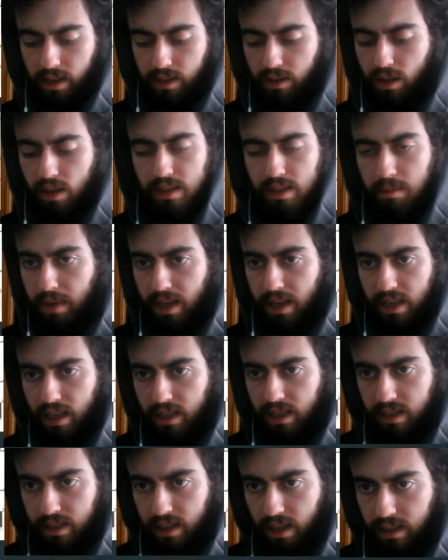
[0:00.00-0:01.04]
it doesn't make
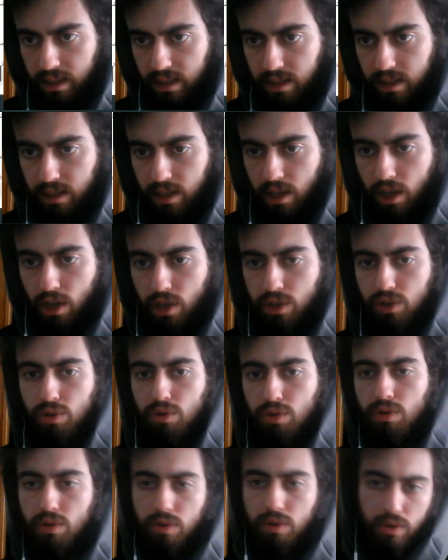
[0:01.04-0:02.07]
any sense.
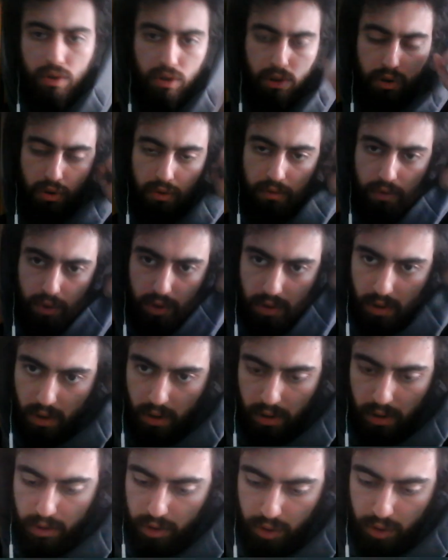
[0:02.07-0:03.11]
So you would
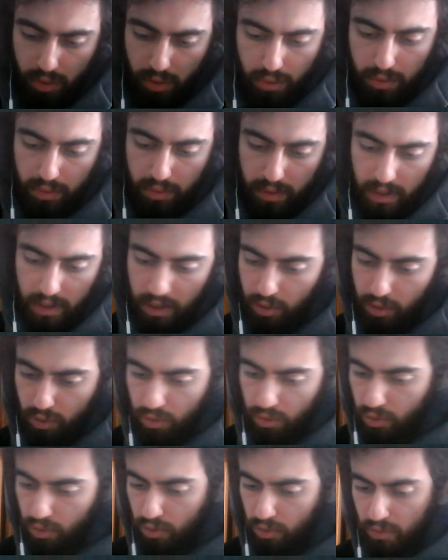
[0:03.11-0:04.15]
also need to
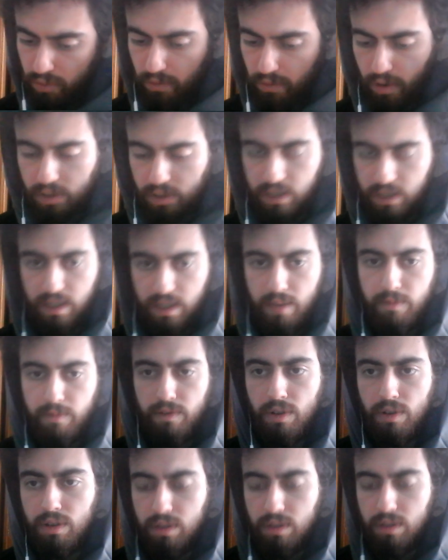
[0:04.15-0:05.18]
go one step
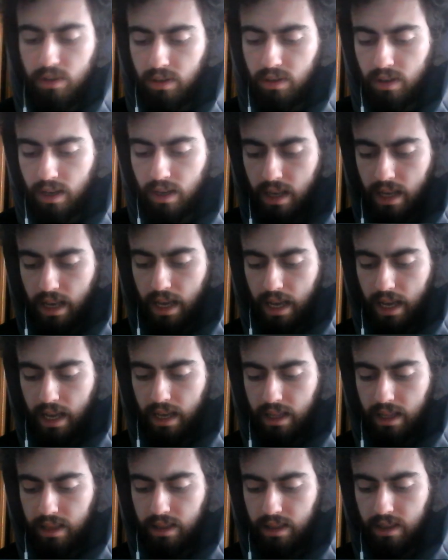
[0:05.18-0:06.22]
further
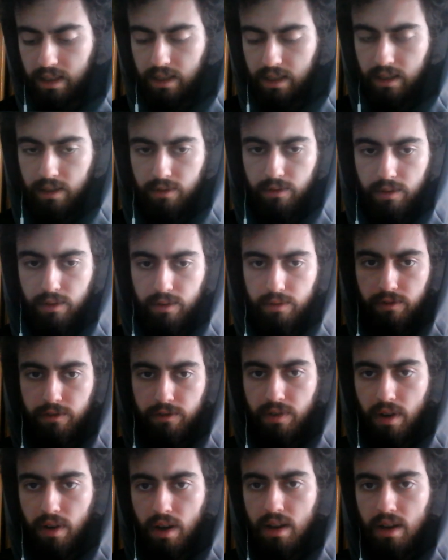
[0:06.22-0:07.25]
and
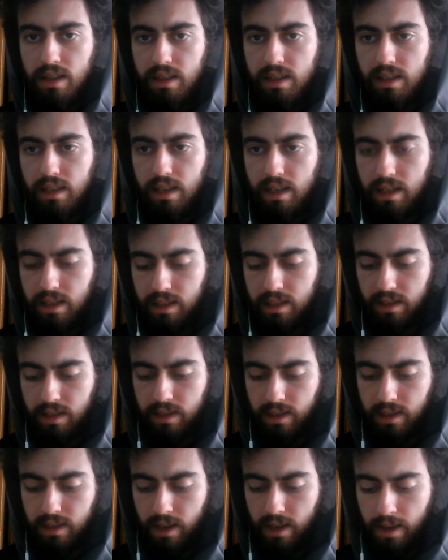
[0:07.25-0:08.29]
find
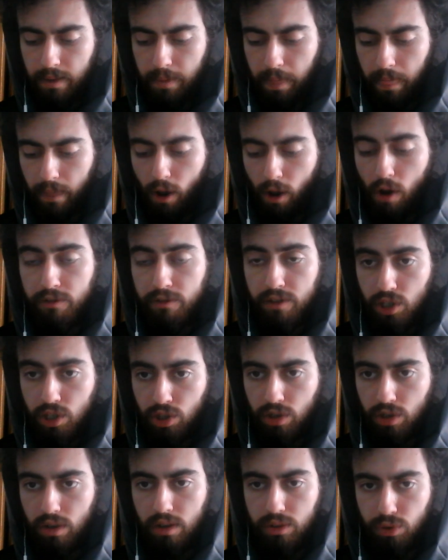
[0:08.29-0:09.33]
its
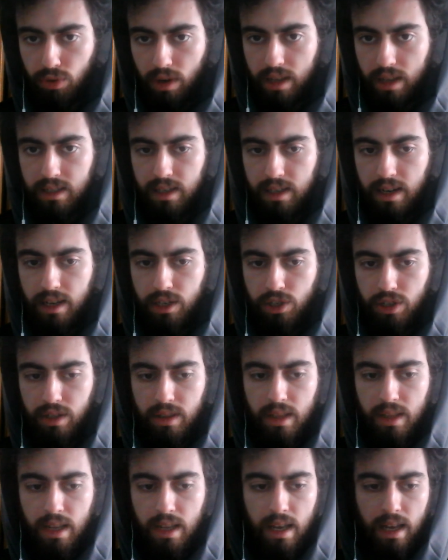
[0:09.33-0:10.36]
official
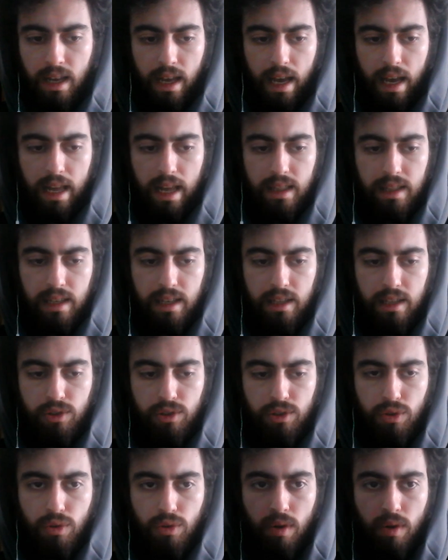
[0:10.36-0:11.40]
translation. That is,
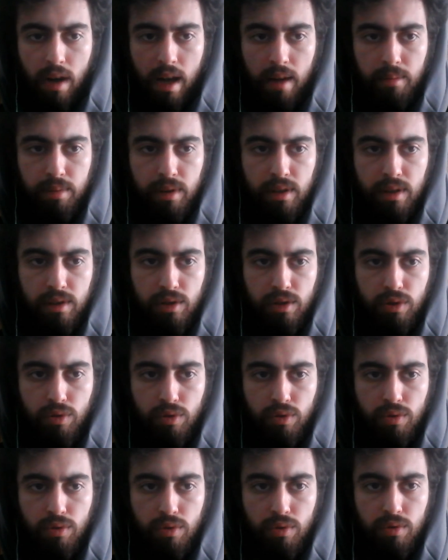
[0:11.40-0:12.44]
of course, if
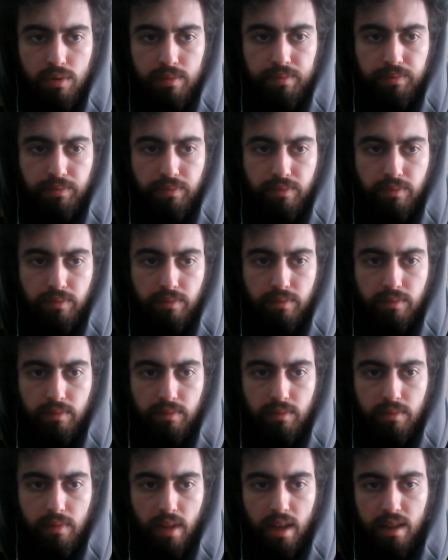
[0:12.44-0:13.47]
you don't
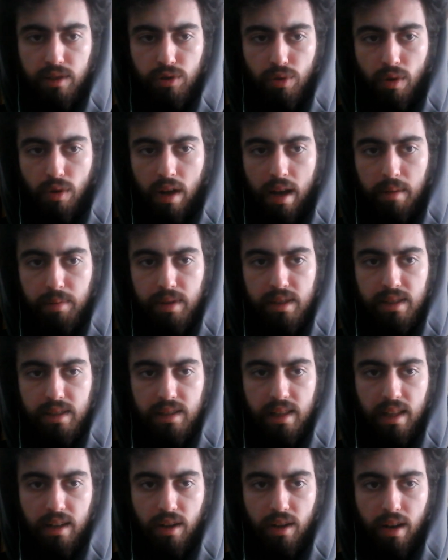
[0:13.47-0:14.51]
already know the
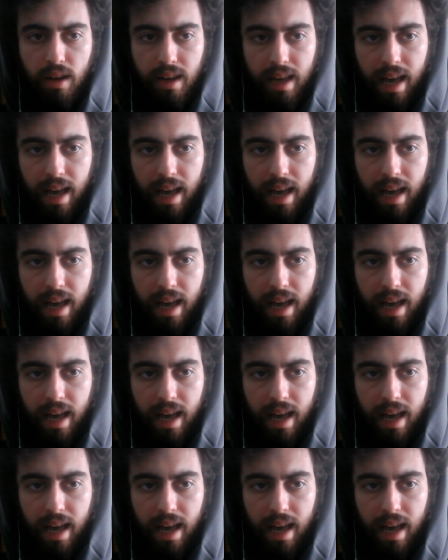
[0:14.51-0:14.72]
language.